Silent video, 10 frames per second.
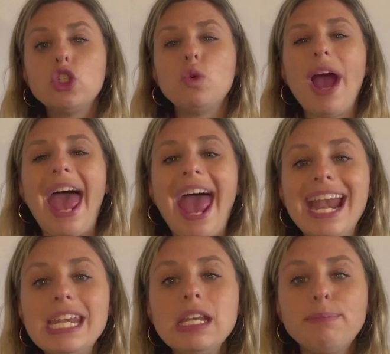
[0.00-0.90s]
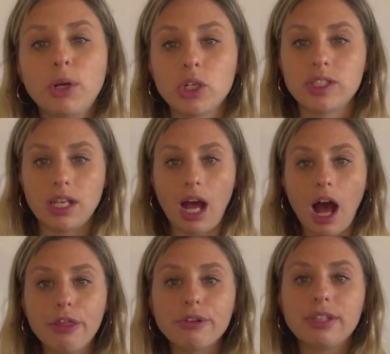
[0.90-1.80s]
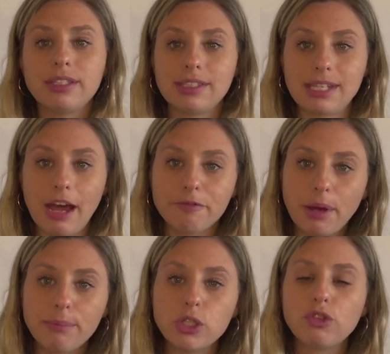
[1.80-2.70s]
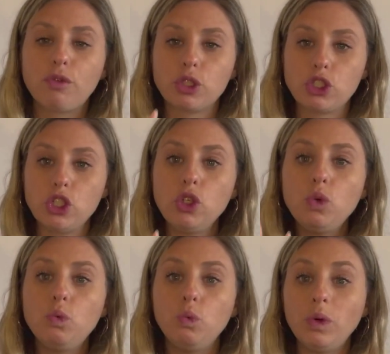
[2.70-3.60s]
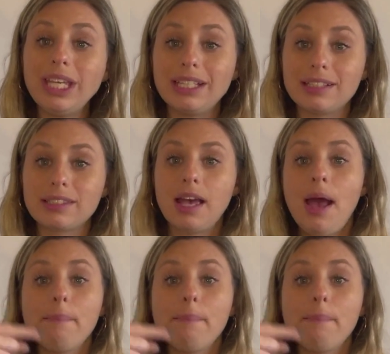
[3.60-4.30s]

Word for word: to any person other than staff members for two weeks.